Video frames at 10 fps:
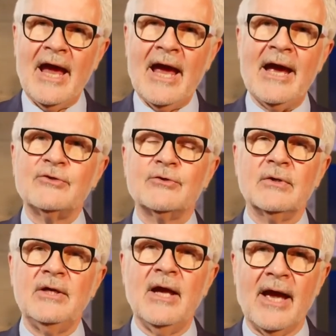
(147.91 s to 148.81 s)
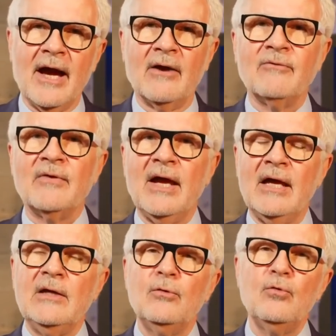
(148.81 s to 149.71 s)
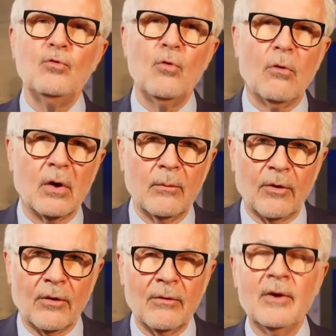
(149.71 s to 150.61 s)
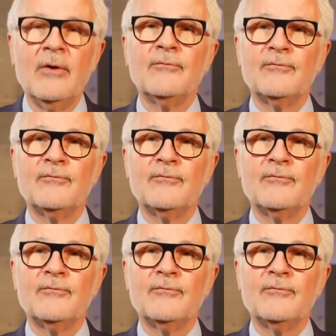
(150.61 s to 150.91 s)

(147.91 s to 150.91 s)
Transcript: actually have a normal